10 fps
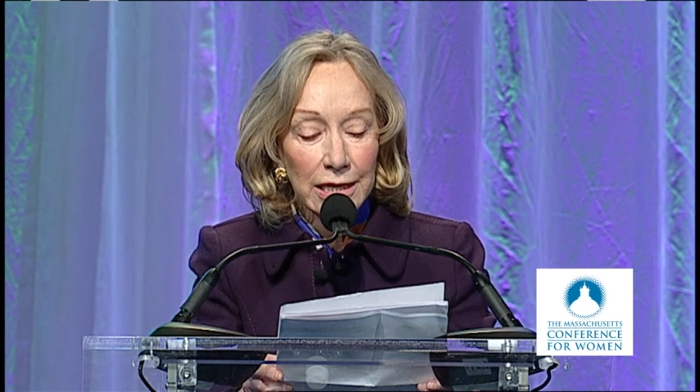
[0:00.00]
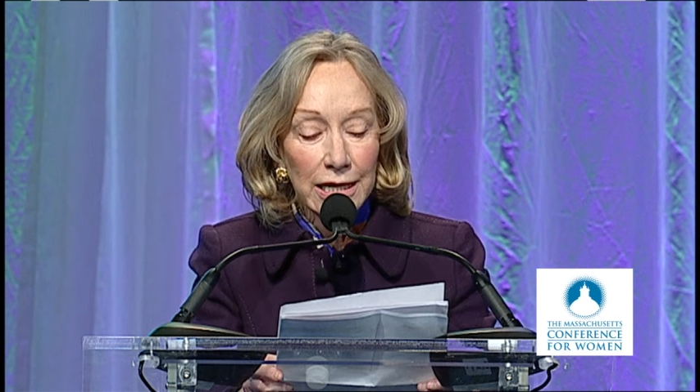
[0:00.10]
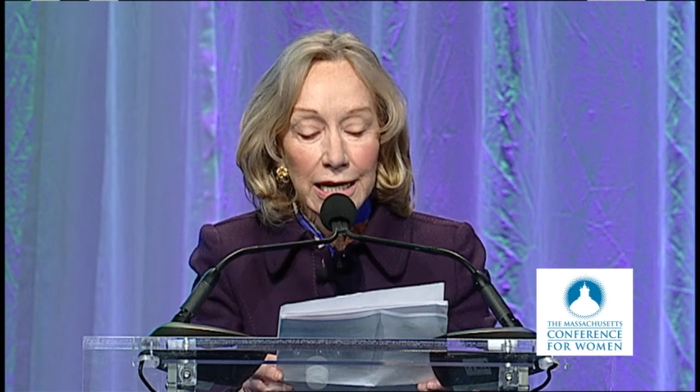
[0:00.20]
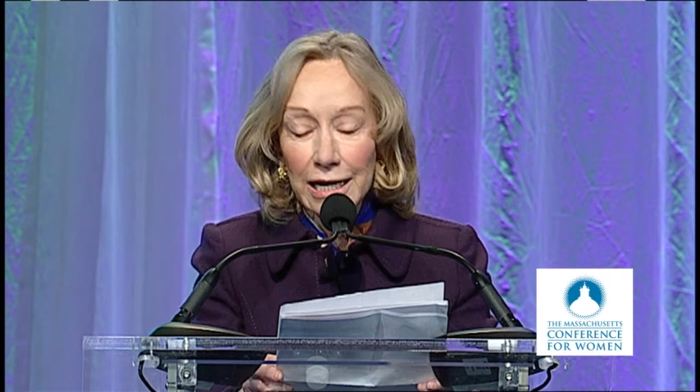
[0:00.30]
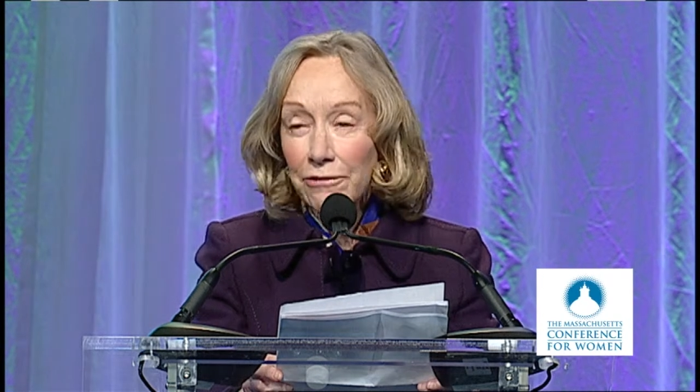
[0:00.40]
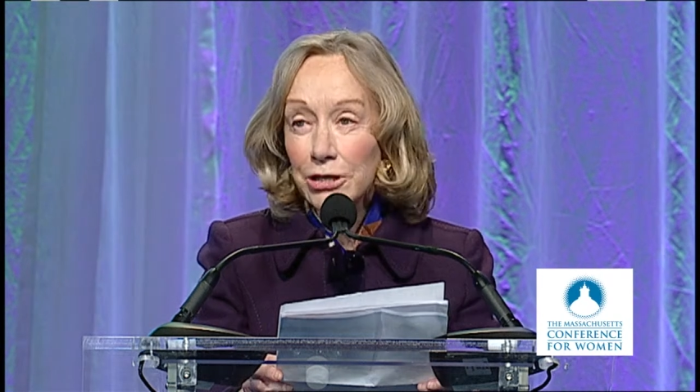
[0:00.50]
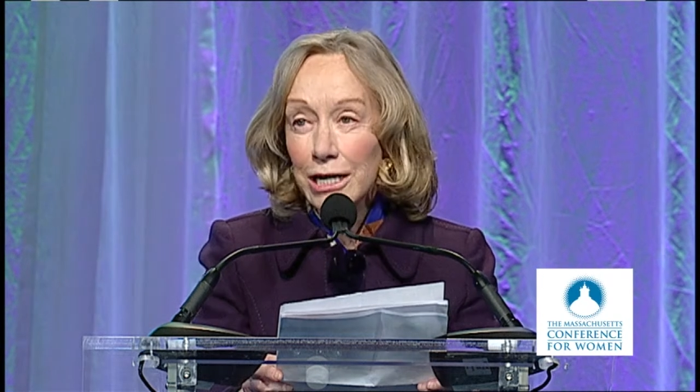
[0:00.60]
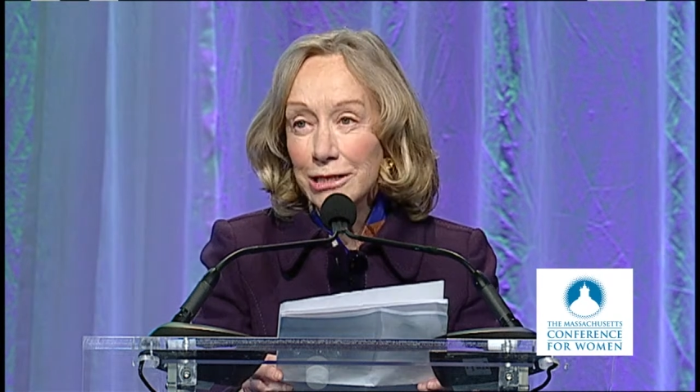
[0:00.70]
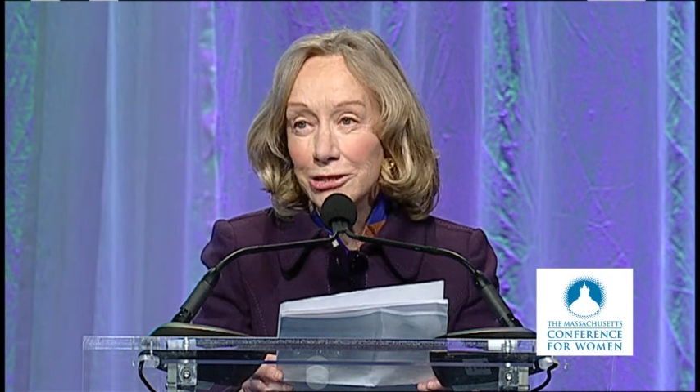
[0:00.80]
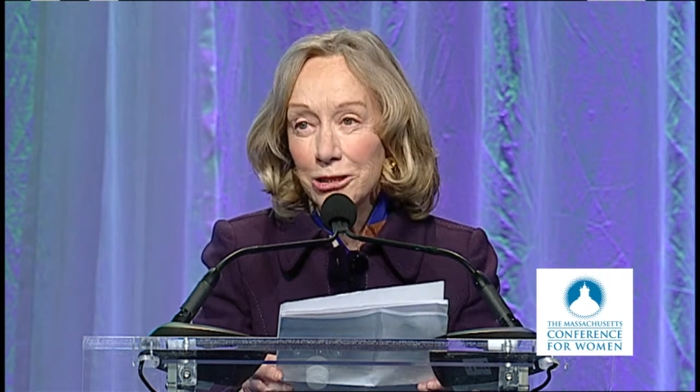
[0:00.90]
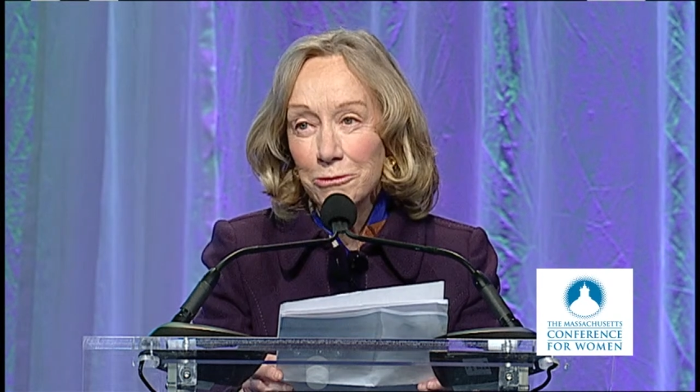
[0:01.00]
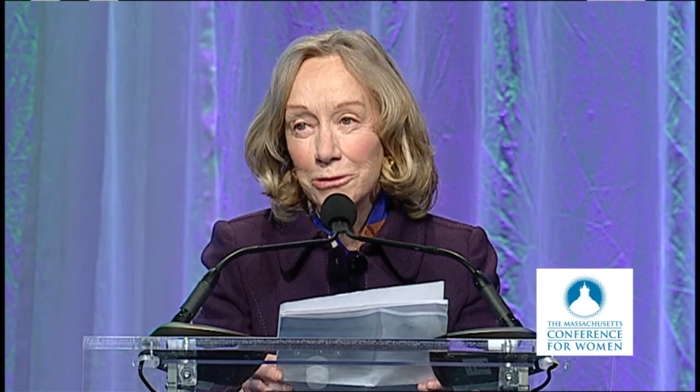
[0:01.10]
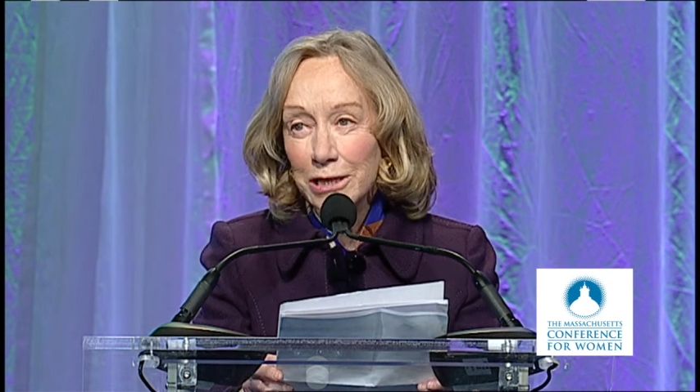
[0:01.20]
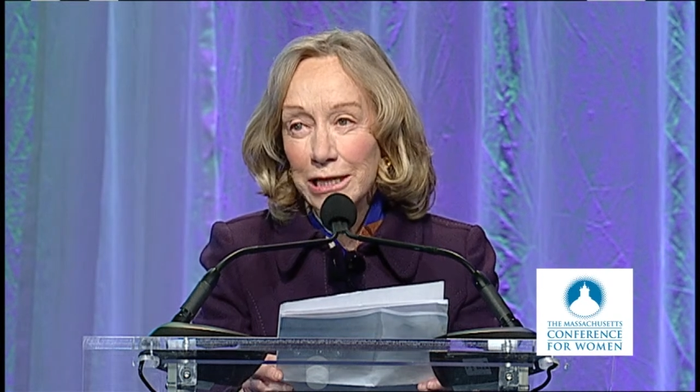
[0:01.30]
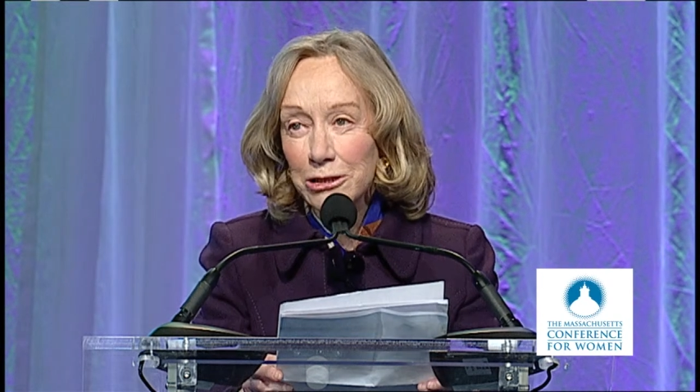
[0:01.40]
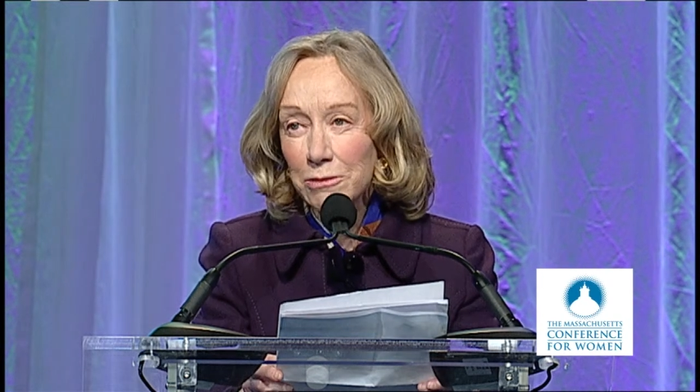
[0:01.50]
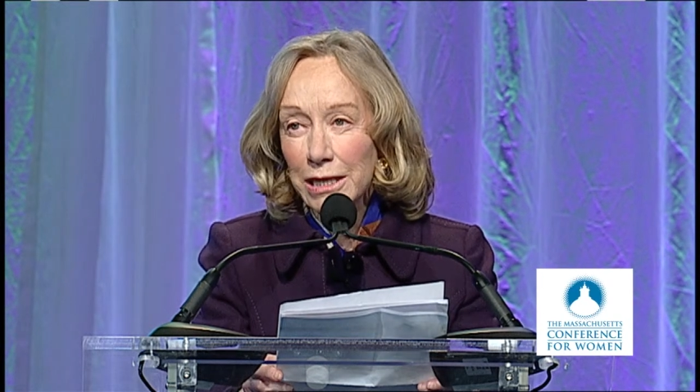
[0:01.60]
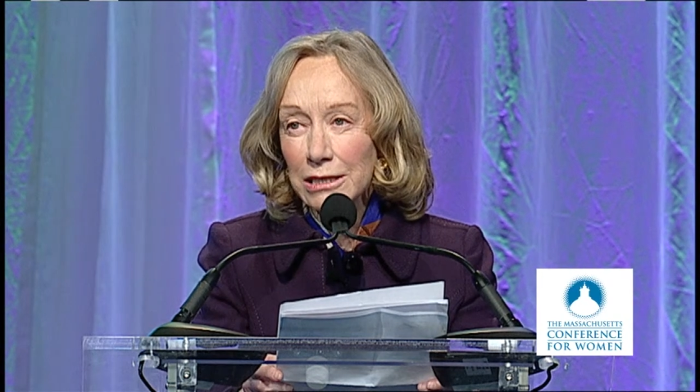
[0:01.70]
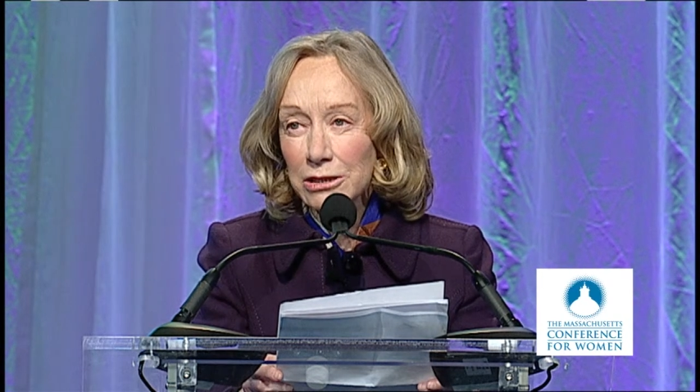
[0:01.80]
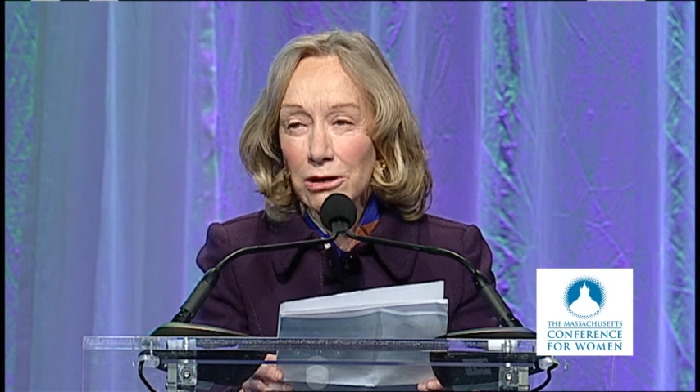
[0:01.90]
And every night she would read to
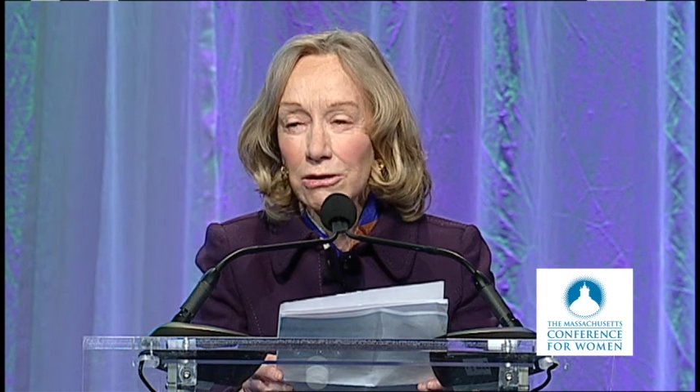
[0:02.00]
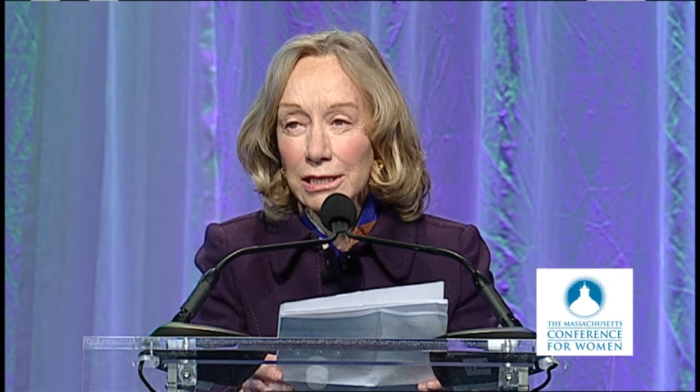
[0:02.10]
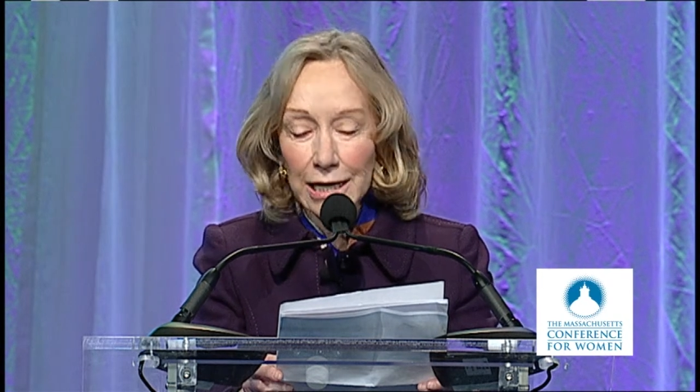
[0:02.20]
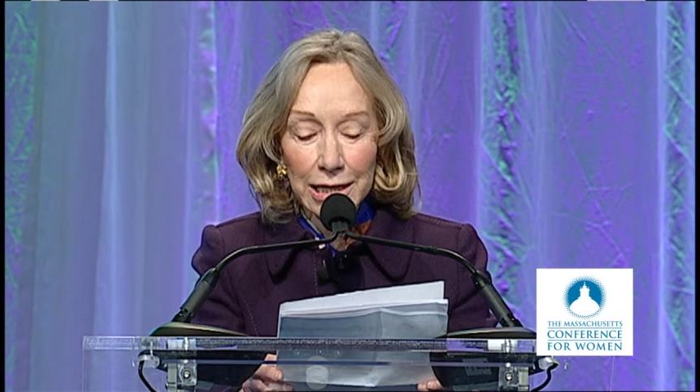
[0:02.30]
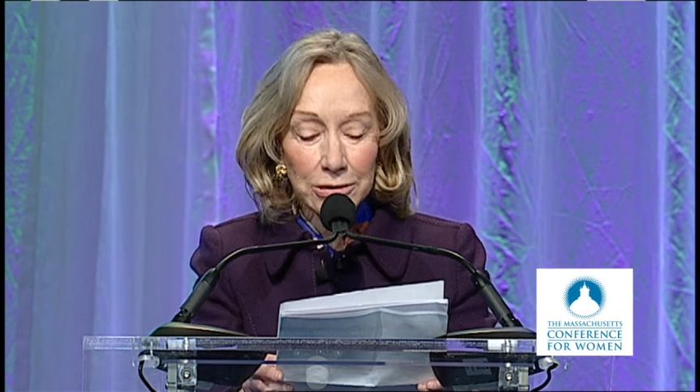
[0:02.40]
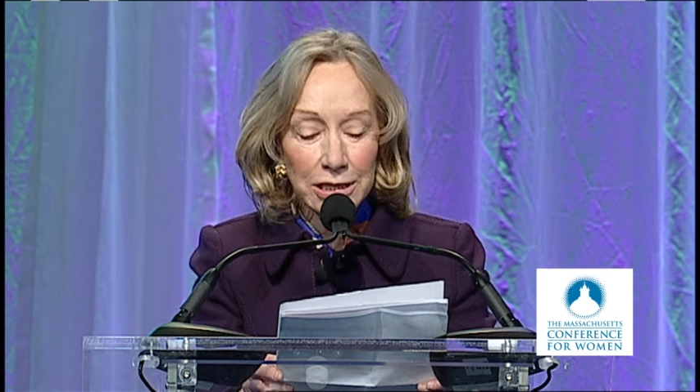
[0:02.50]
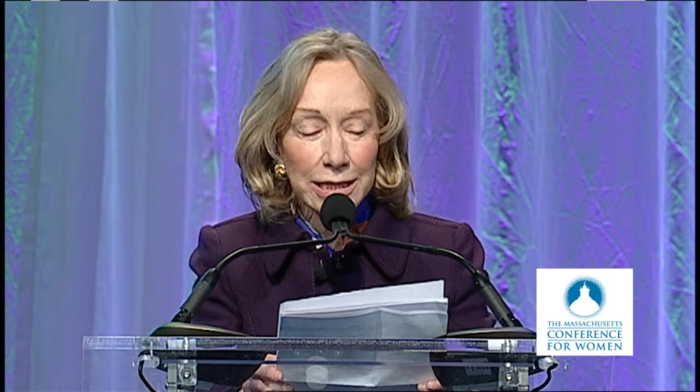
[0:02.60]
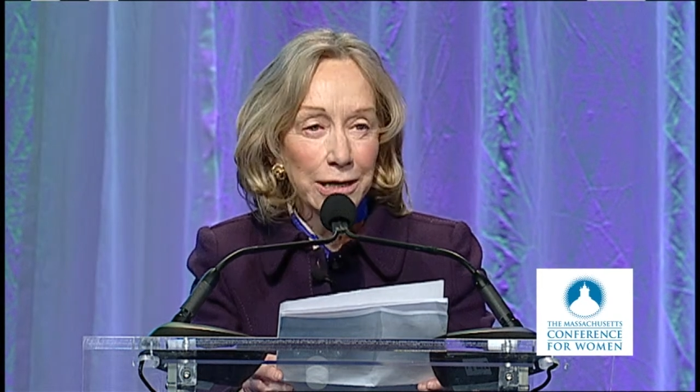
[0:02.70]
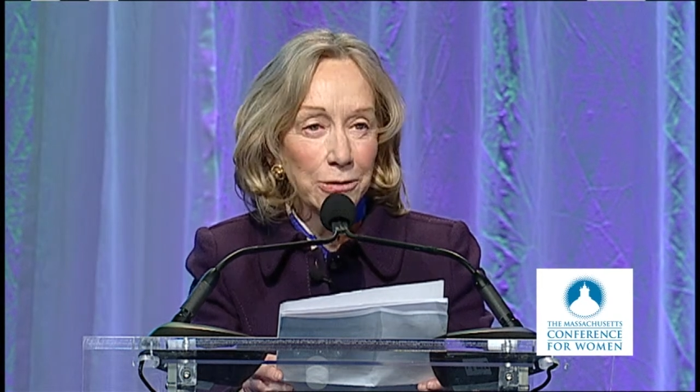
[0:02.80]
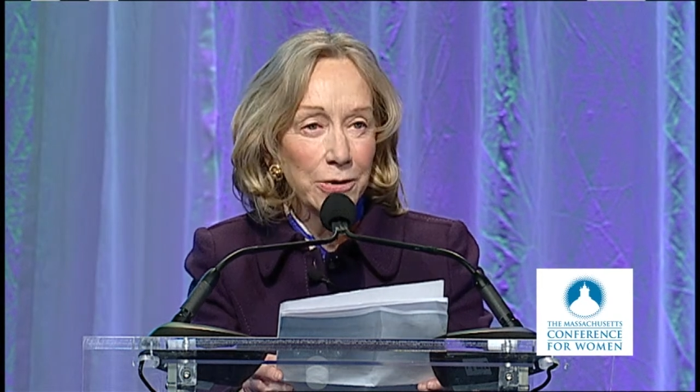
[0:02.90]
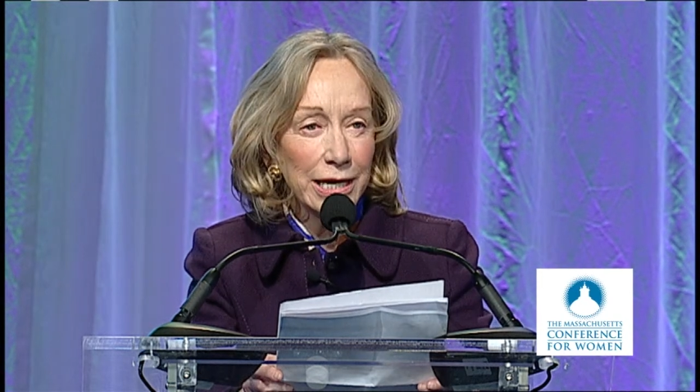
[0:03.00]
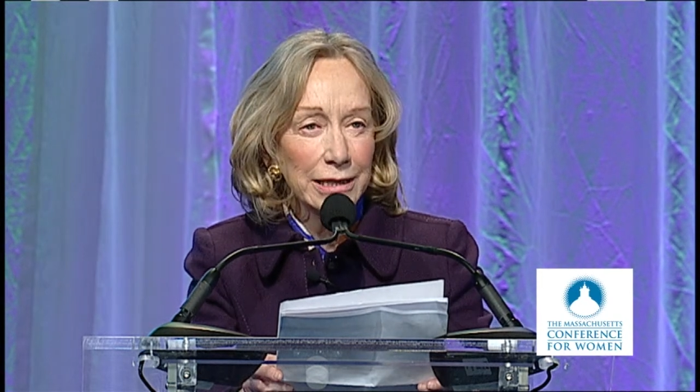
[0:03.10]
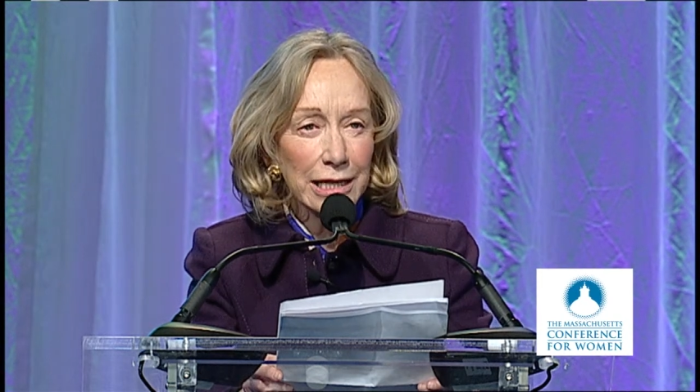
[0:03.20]
me as long as I could stay awake,